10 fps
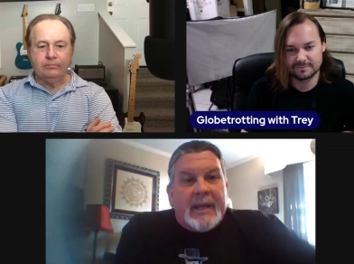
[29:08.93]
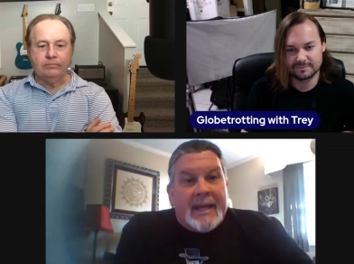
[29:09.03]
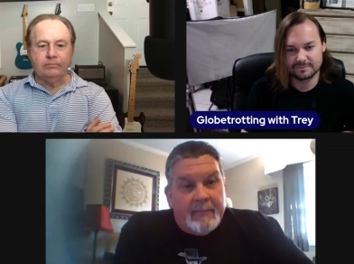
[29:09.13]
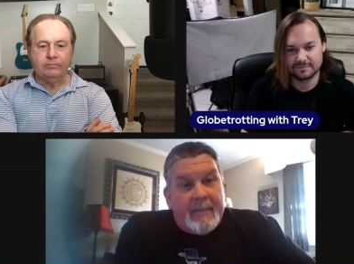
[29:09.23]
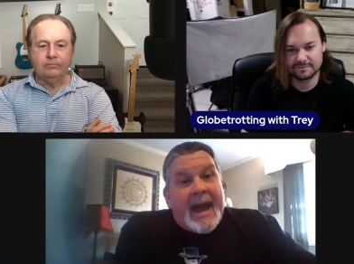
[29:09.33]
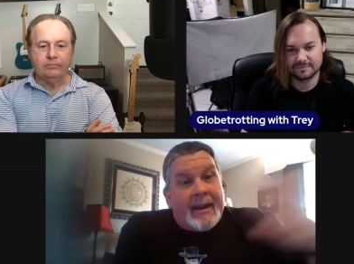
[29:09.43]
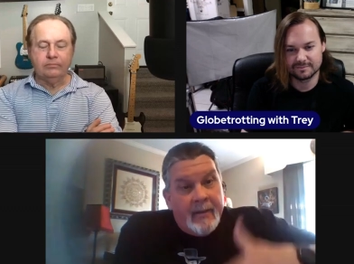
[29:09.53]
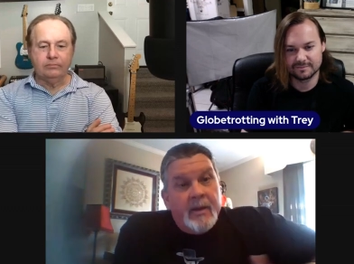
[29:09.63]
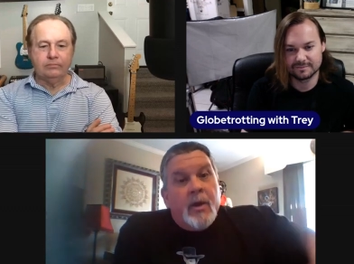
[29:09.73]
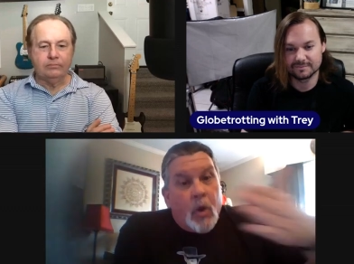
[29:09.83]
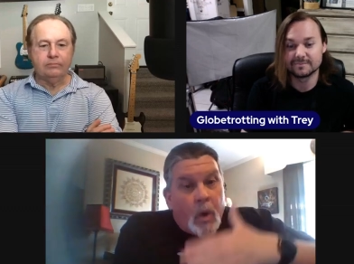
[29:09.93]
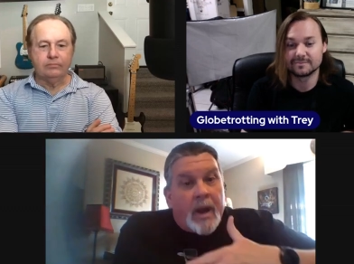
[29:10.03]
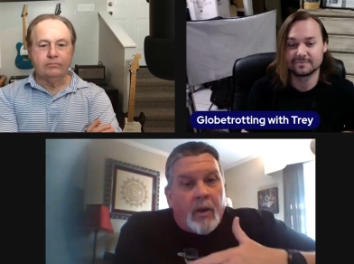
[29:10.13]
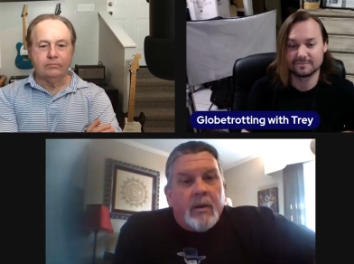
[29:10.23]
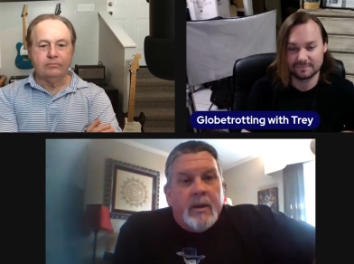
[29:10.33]
Speaker 1: we could get back
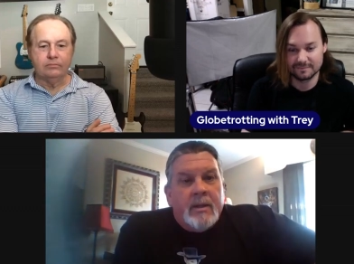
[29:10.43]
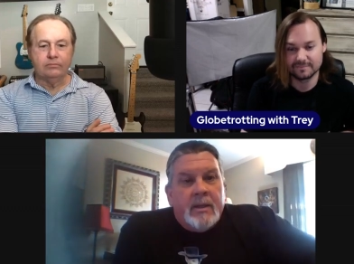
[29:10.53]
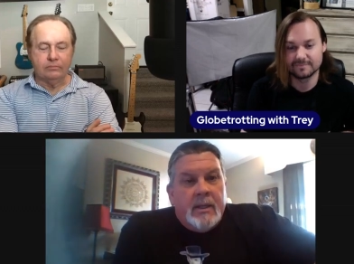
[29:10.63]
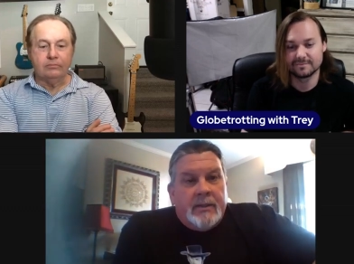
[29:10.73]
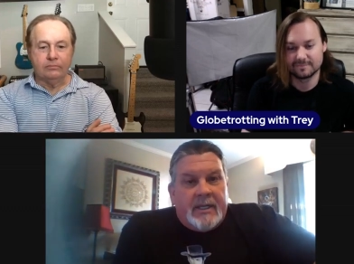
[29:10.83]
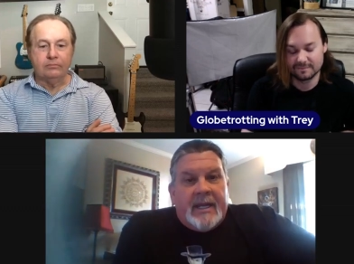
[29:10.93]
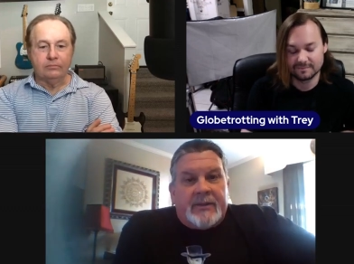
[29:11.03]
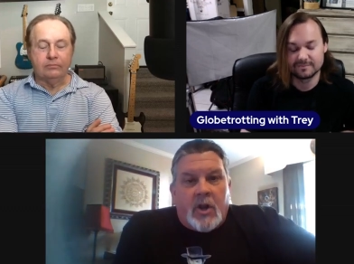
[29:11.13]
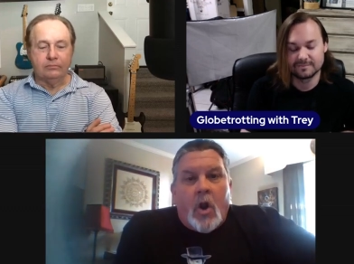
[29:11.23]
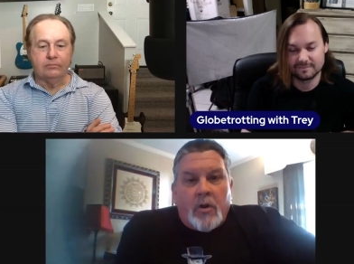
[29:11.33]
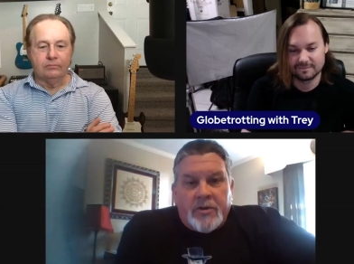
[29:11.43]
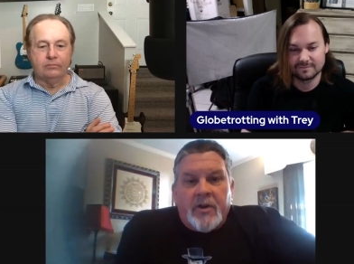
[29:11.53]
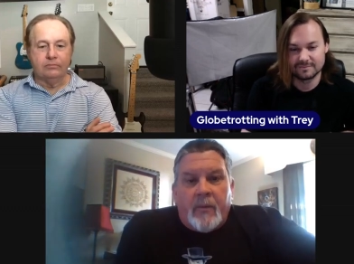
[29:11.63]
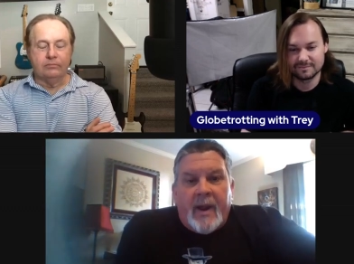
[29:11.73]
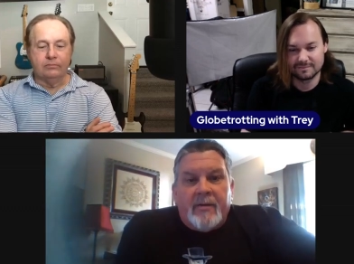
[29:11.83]
quicker to get the car
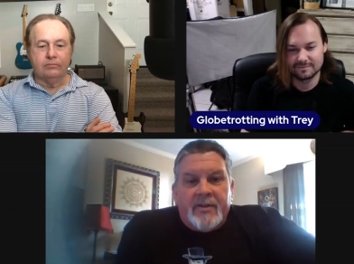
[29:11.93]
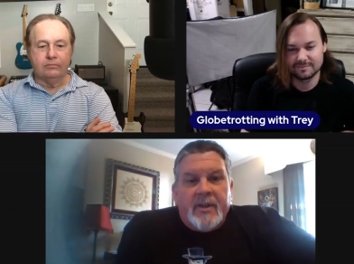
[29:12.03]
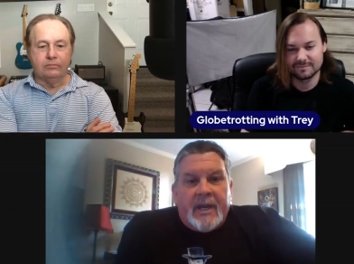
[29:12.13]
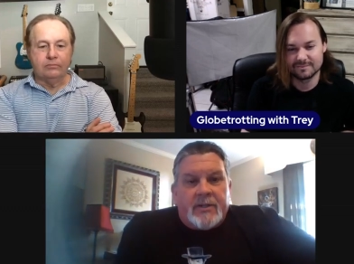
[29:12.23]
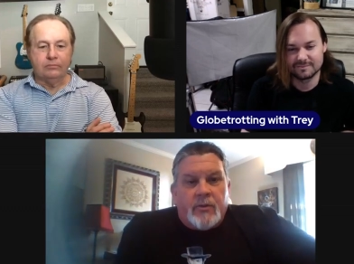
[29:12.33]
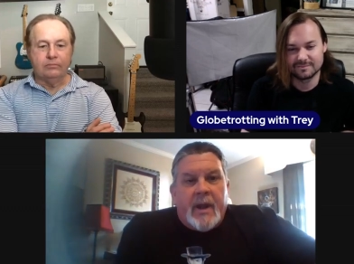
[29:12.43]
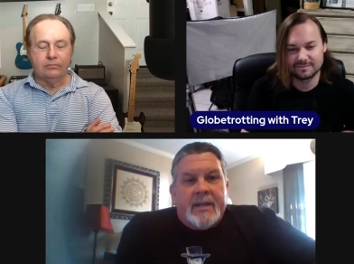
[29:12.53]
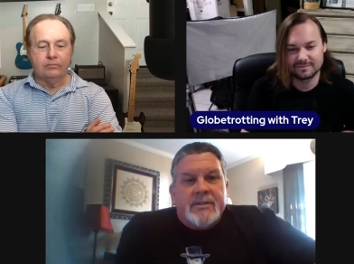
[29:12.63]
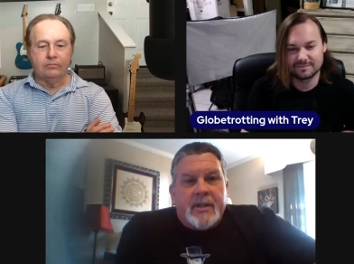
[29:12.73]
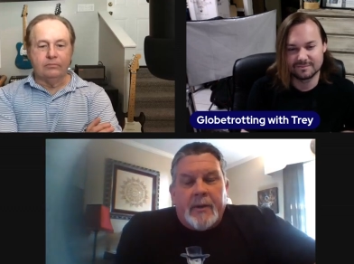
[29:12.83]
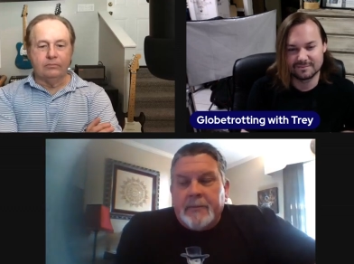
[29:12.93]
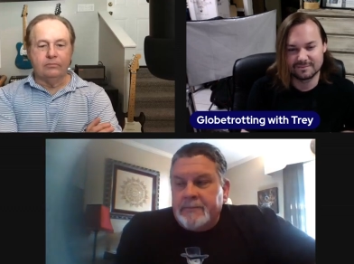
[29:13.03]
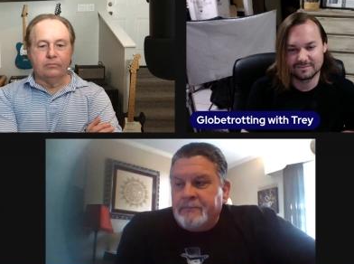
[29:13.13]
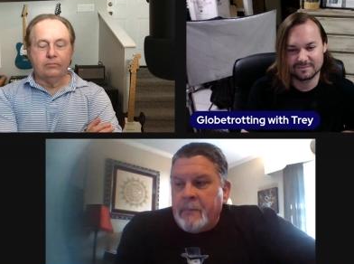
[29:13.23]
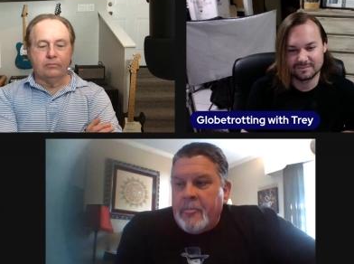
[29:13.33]
turned around for the next race. So,
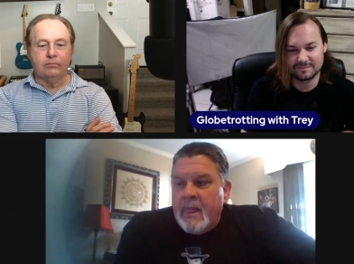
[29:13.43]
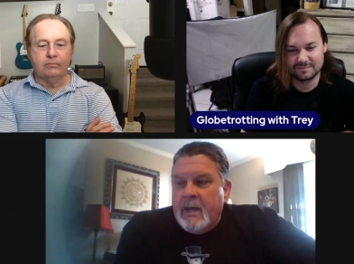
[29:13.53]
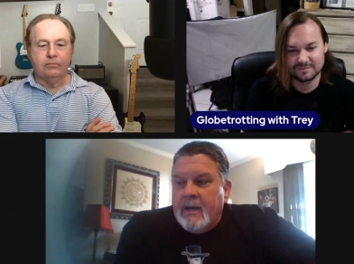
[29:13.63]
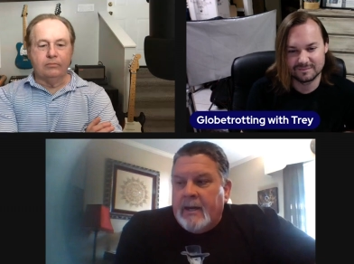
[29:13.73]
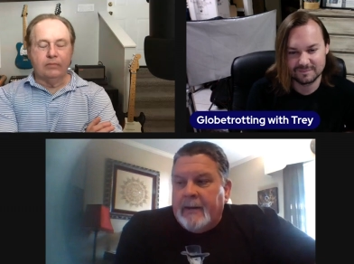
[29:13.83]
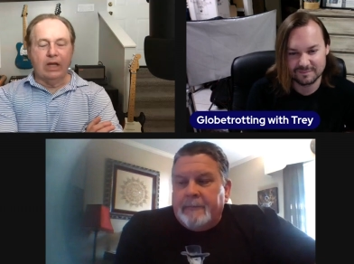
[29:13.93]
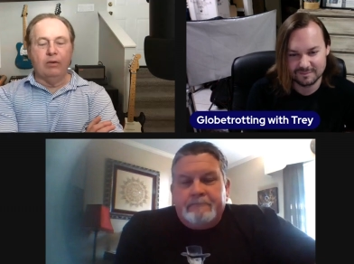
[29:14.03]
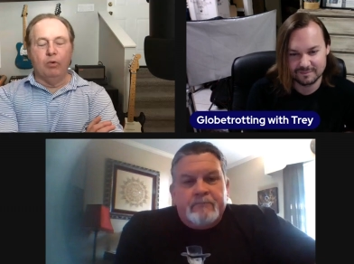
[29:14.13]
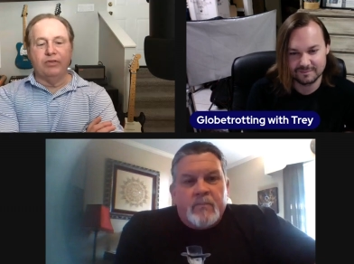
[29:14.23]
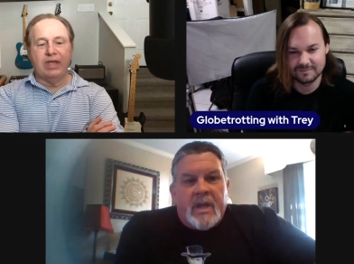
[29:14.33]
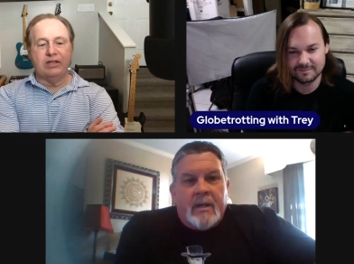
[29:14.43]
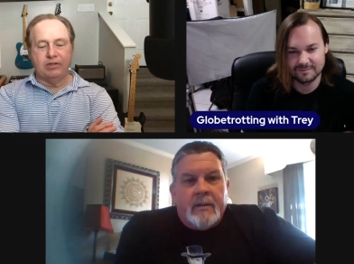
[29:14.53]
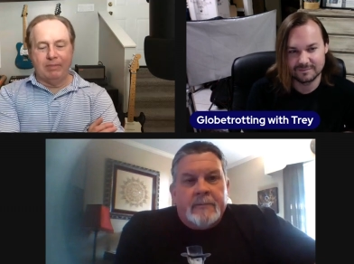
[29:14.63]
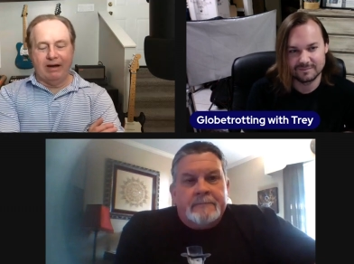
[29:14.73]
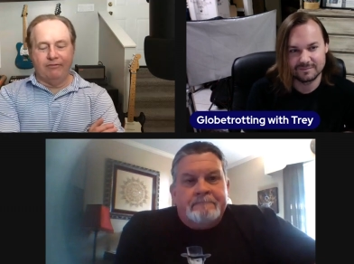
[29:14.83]
Speaker 2: um, and what
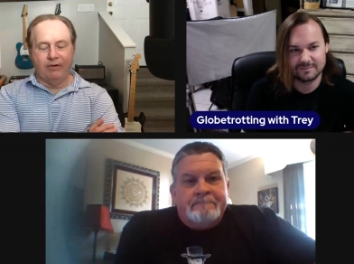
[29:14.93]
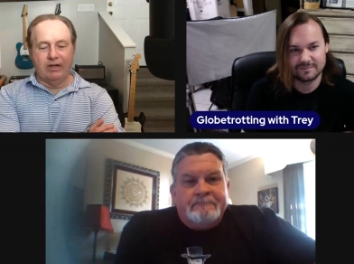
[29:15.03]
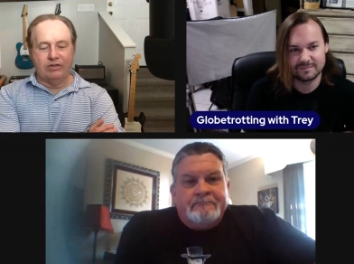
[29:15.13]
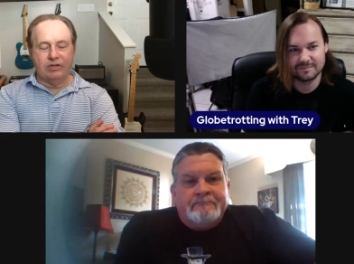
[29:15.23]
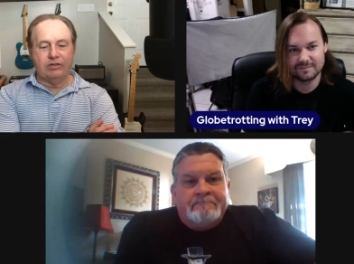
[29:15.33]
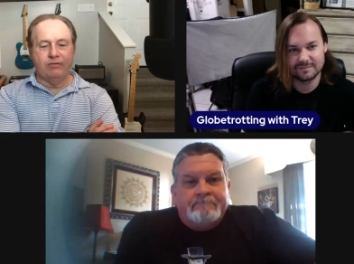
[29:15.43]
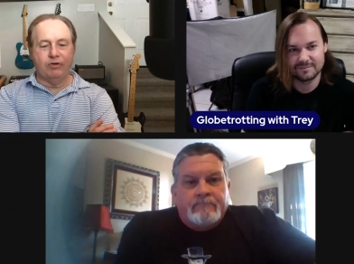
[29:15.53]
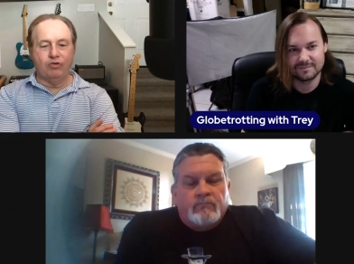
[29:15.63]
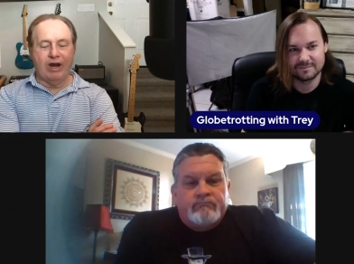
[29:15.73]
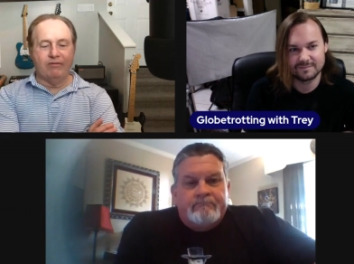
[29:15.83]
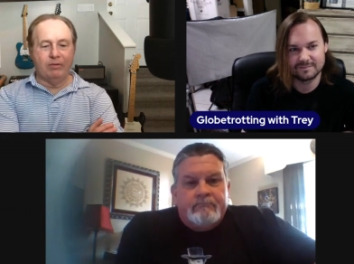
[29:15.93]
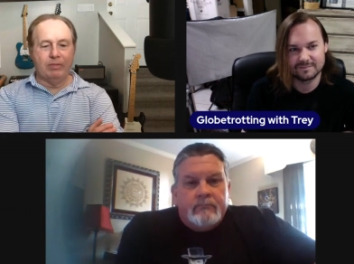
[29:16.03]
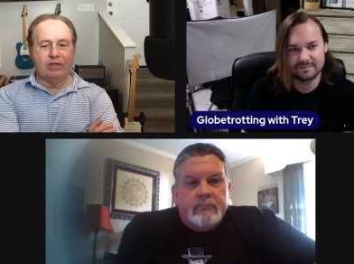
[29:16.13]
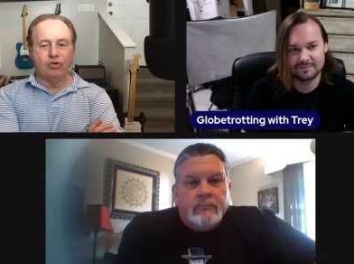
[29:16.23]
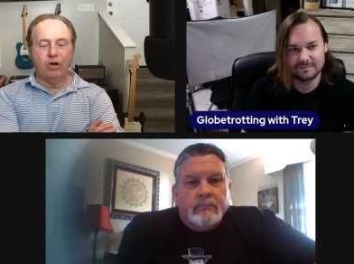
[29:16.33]
that's about, friends, is if you're driving a
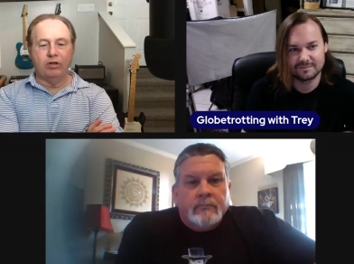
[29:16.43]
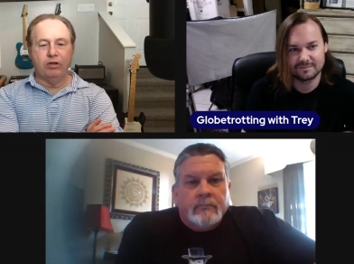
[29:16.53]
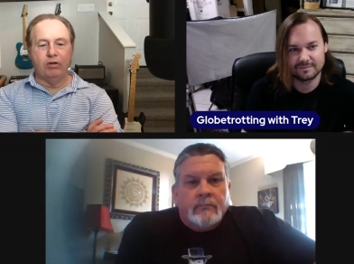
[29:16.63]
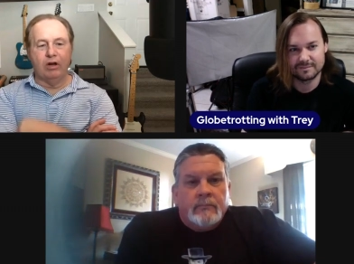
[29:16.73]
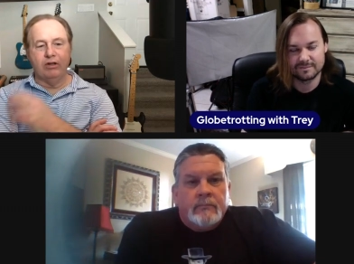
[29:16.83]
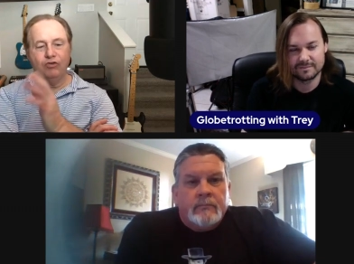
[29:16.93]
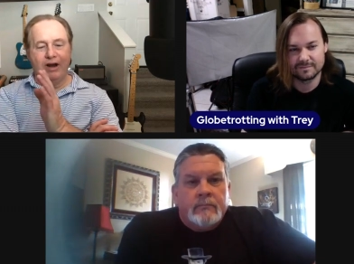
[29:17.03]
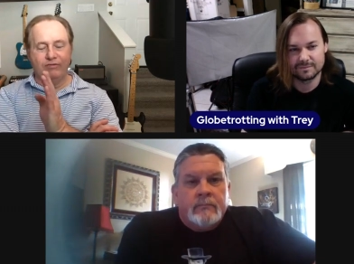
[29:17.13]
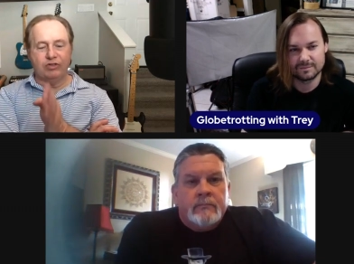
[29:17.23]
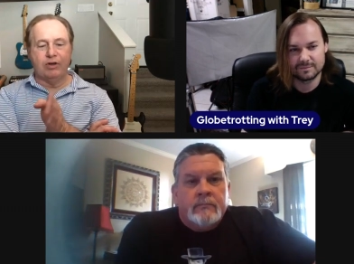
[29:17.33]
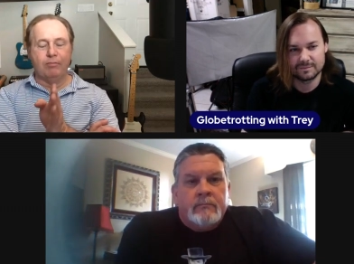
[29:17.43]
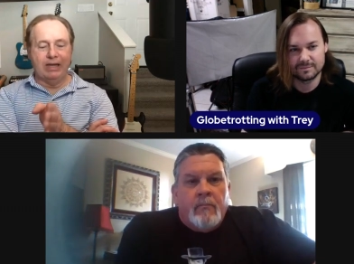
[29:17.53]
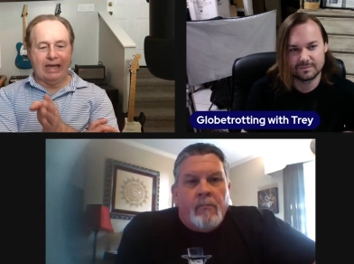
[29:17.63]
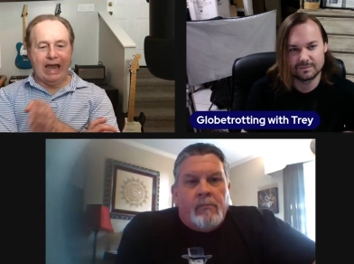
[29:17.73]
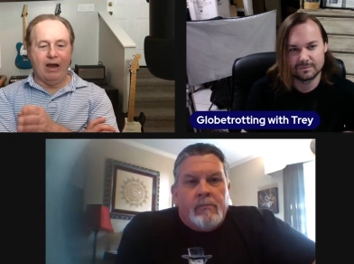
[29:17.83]
big truck, you can only drive so
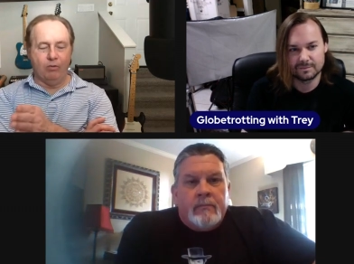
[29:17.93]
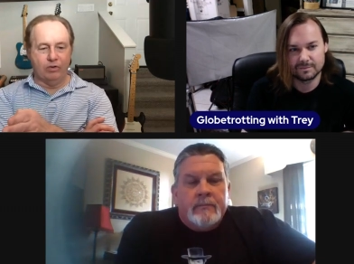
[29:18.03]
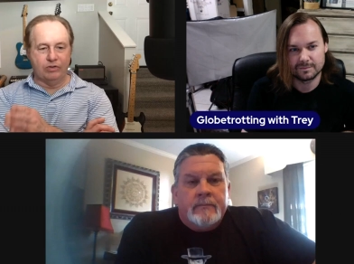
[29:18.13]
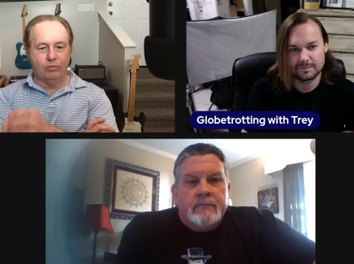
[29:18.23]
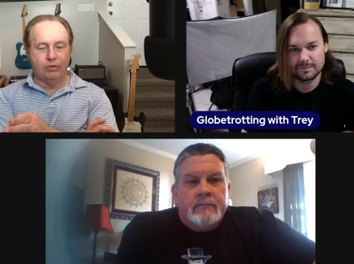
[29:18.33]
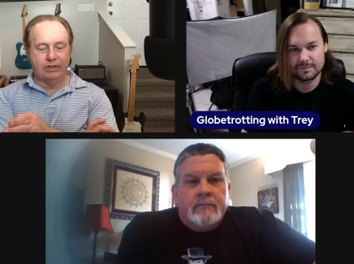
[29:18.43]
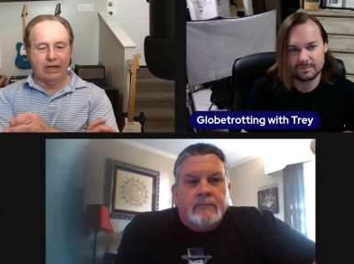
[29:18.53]
many hours at one